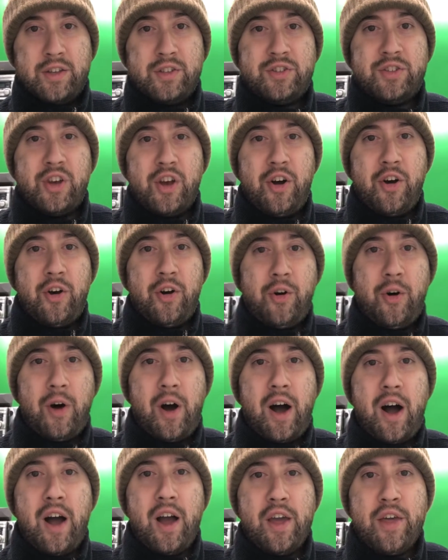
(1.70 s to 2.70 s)
So
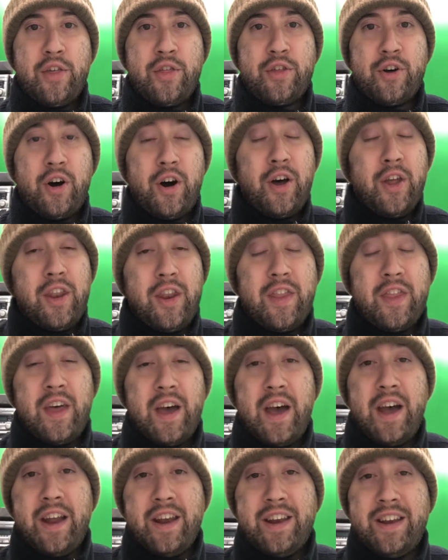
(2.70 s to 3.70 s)
I thought
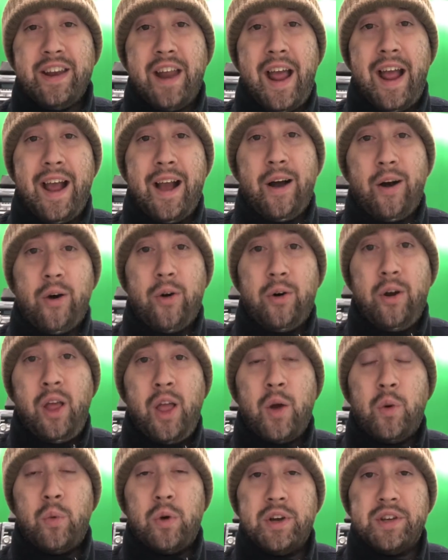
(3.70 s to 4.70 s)
that now
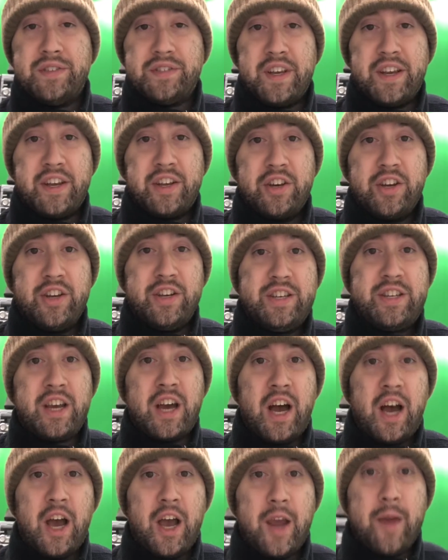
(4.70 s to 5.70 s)
was a good
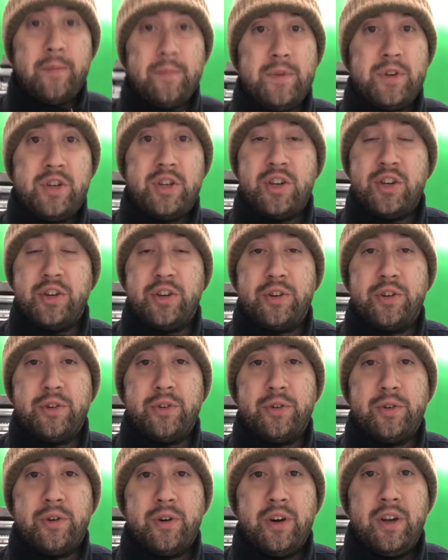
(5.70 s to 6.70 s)
time
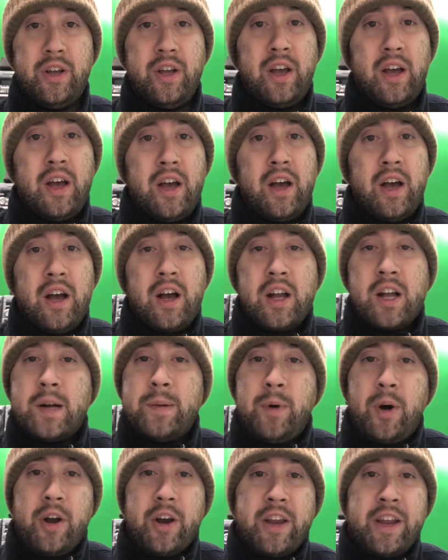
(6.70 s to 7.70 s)
to come
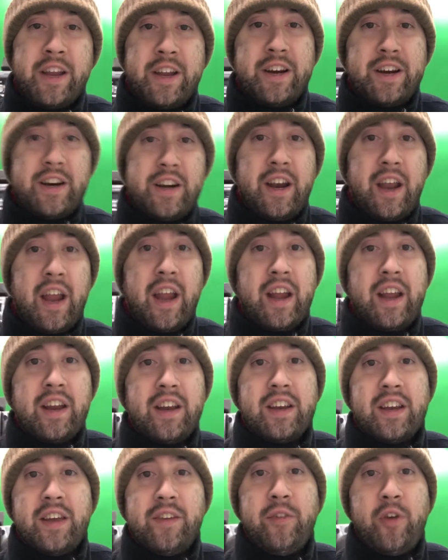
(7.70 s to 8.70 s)
on here
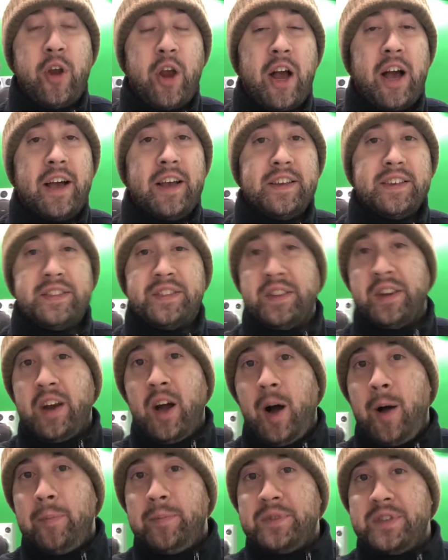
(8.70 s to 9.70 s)
and give you guys an
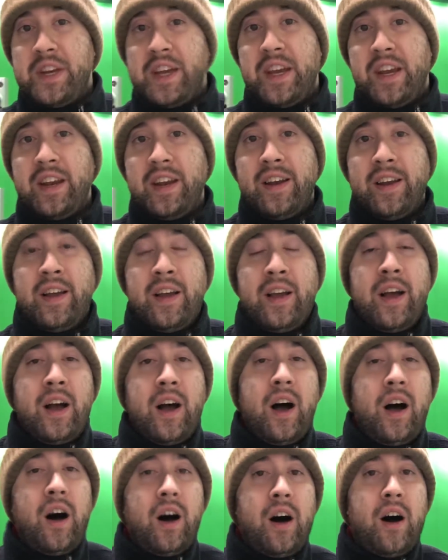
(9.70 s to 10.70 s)
update
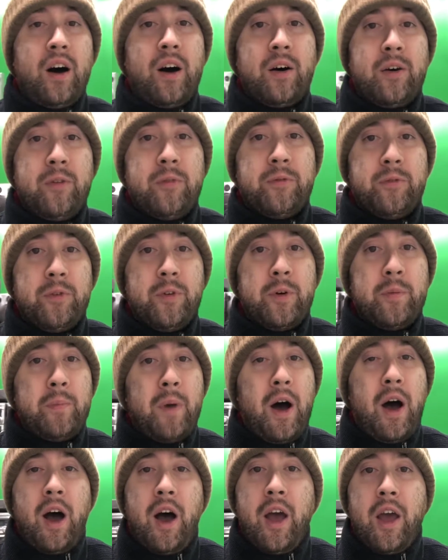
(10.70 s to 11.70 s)
of
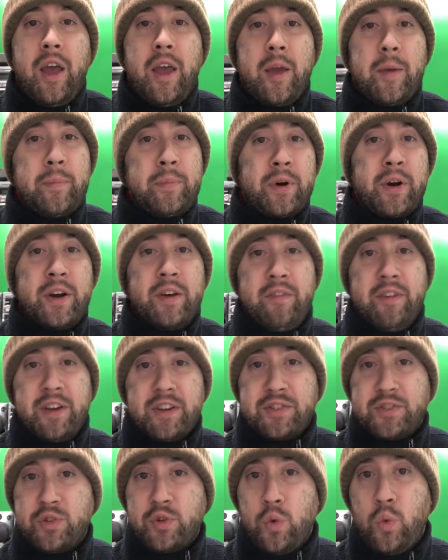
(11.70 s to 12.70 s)
my
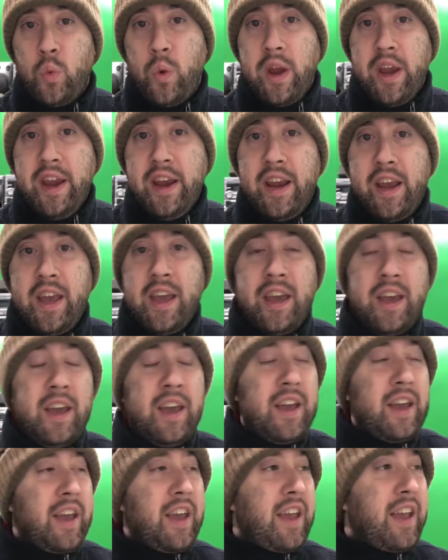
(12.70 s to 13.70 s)
previous week.
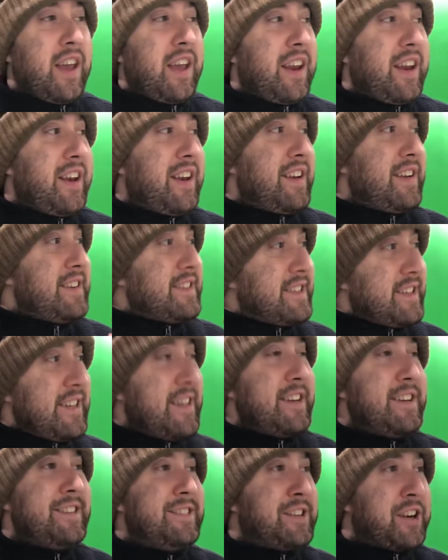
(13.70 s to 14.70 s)
It
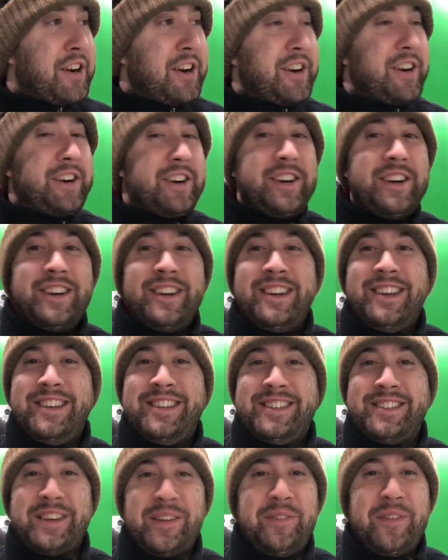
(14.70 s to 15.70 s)
did turn
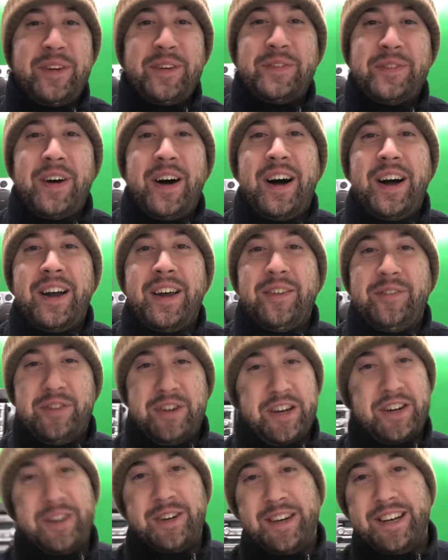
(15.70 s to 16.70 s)
75
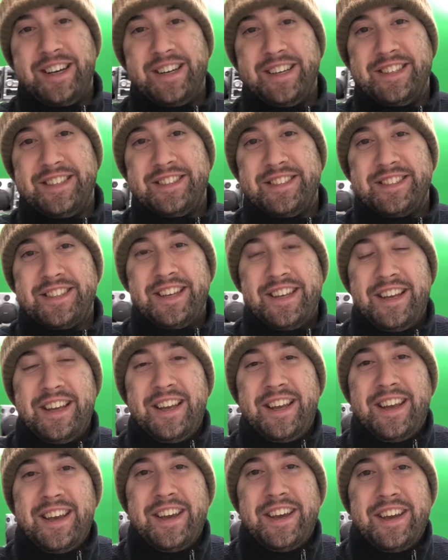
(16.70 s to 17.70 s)
degrees
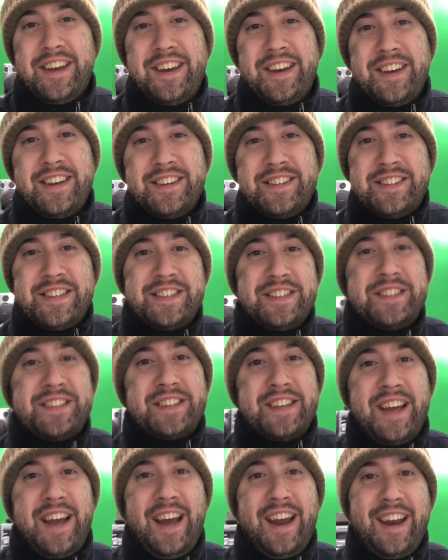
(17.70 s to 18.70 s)
in
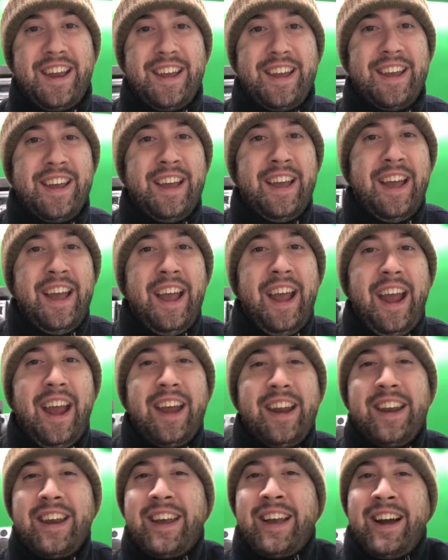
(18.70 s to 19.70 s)
Cincinnati,
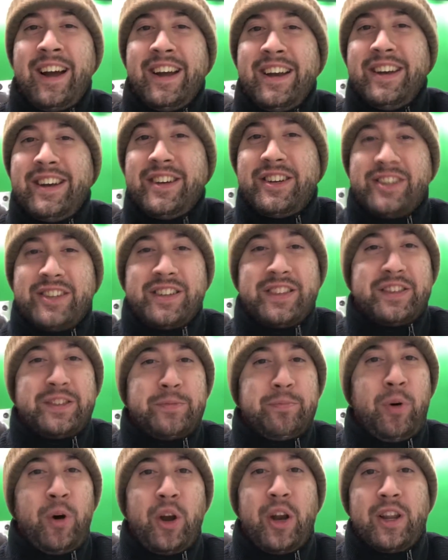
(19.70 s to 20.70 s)
and it kind of
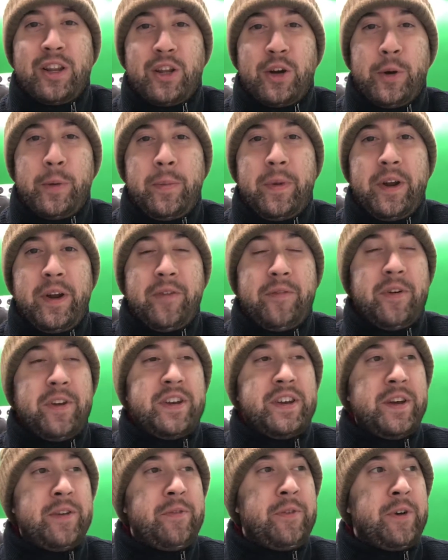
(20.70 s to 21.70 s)
just put a little bit of a
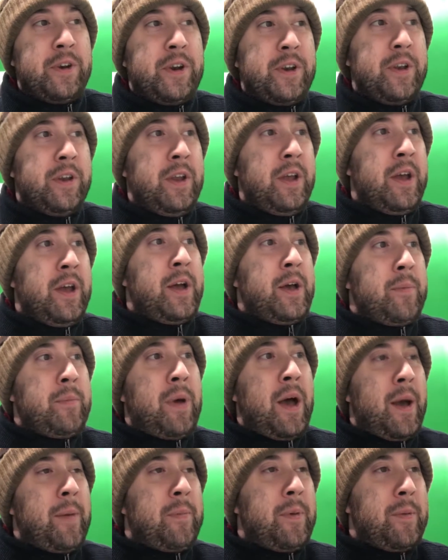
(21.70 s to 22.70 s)
different
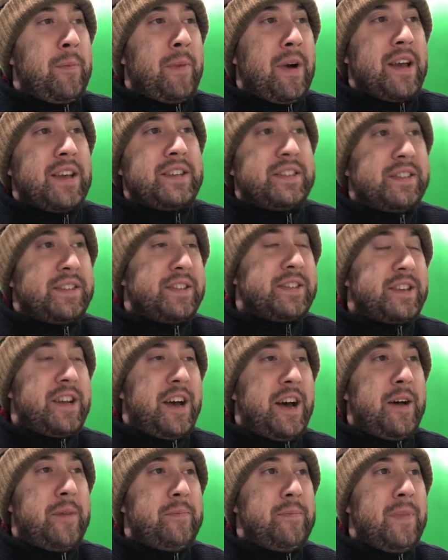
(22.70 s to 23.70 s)
pep in my
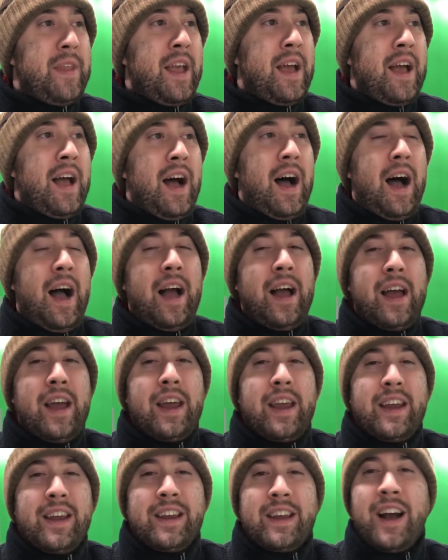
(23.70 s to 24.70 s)
step.
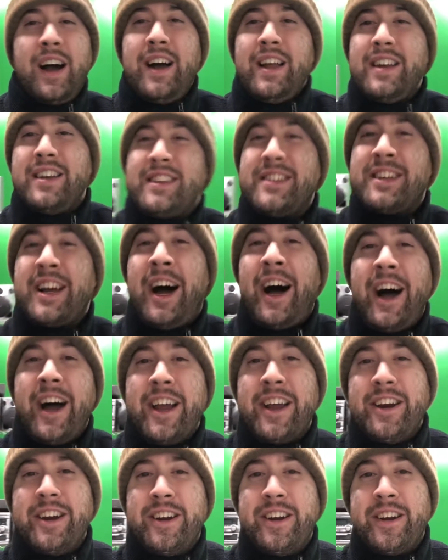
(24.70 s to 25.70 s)
I got
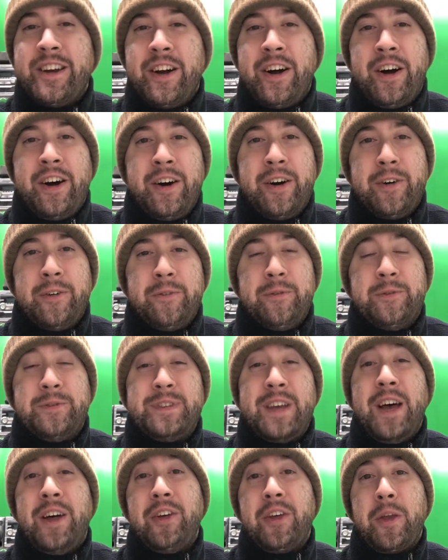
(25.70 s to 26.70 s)
tired of
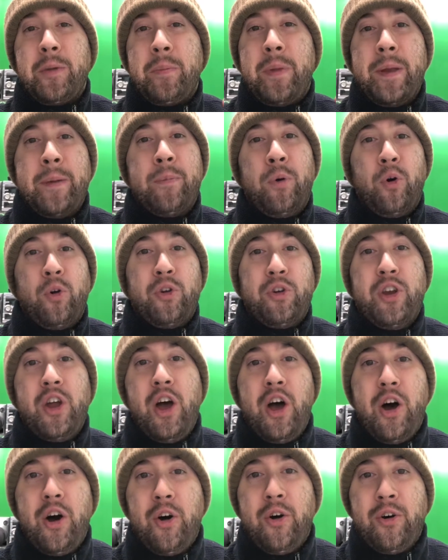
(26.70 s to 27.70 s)
telling people
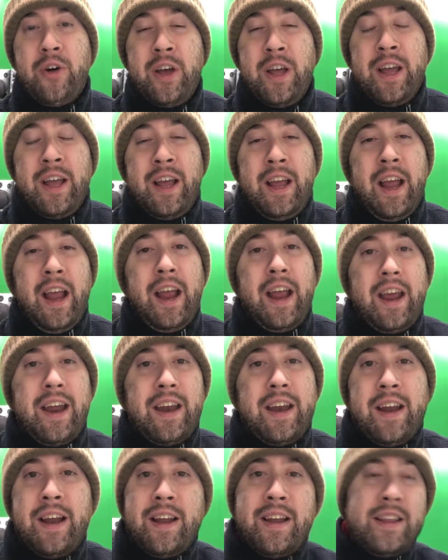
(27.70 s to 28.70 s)
no.
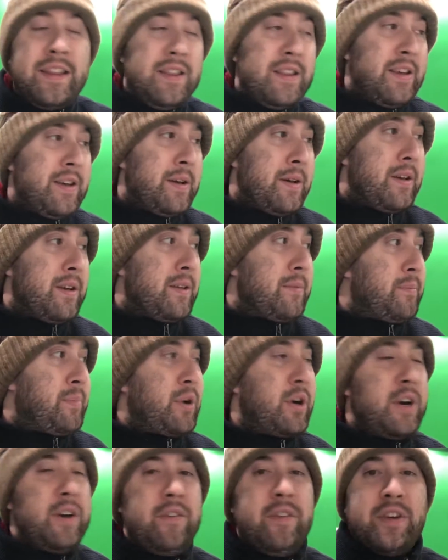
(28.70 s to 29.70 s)
And in the
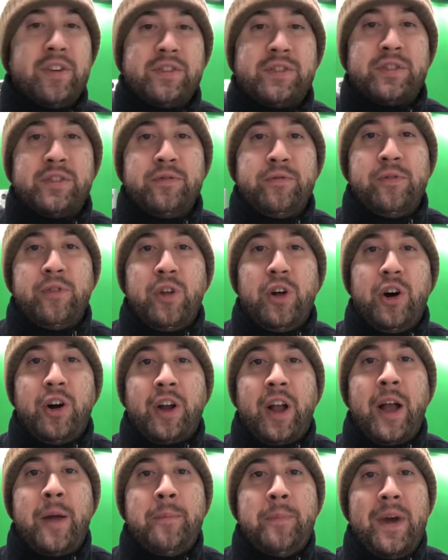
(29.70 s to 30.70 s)
previous
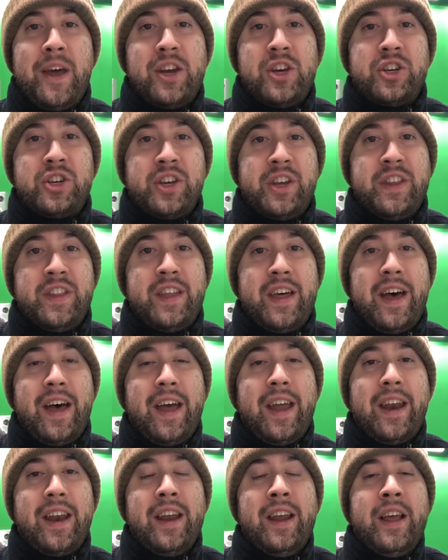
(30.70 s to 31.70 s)
vlog, I mentioned
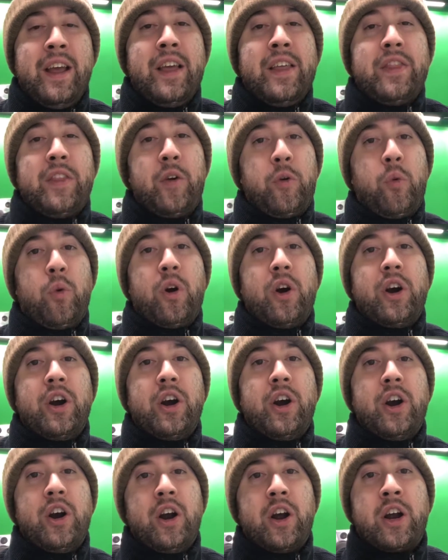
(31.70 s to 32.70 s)
that there
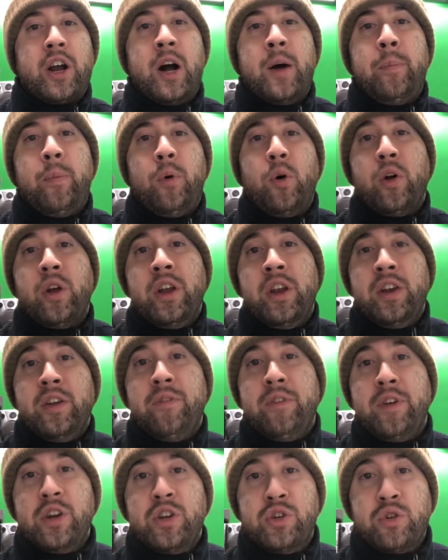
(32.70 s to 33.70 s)
were a couple
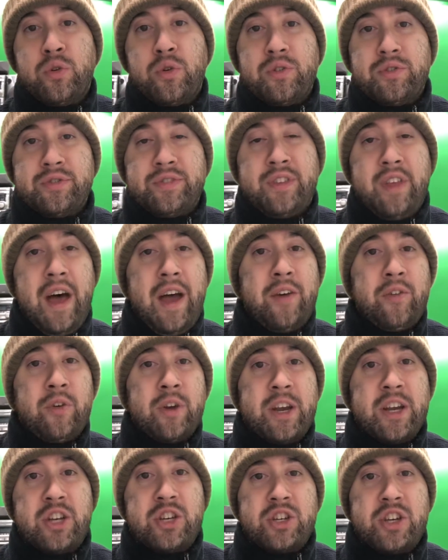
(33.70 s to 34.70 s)
individuals that
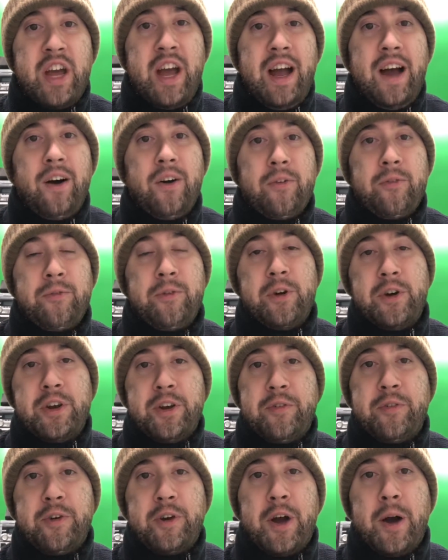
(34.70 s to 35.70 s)
reached out for
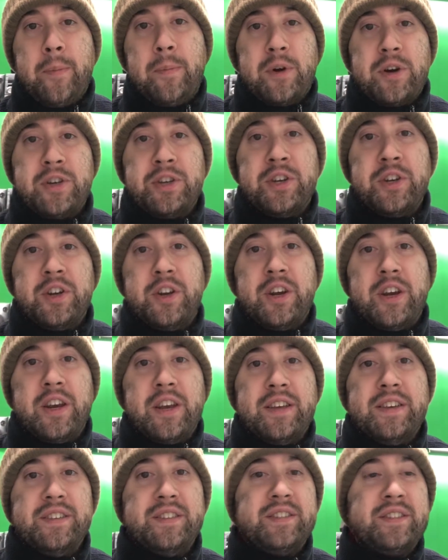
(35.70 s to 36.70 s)
different
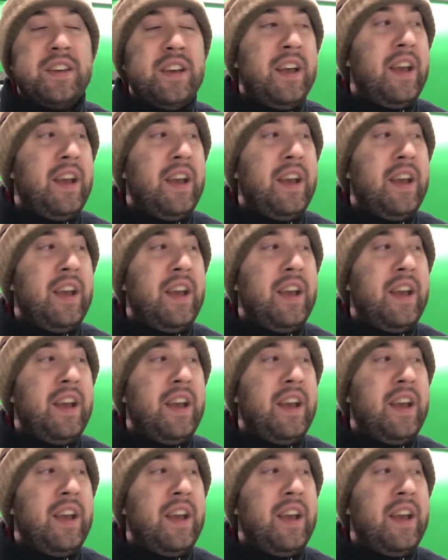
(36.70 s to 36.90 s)
opportunities.